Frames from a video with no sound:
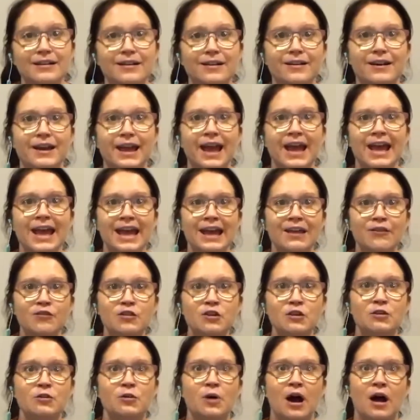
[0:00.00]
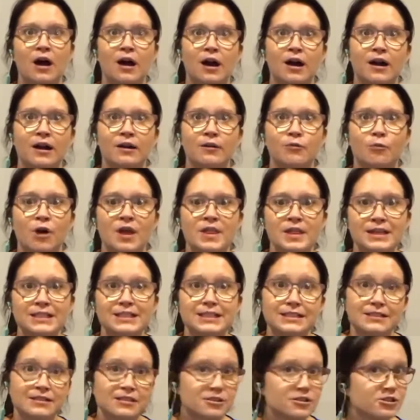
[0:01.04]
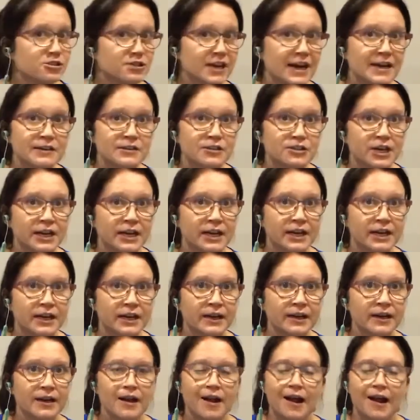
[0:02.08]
Okay, if you are one that's into strength training,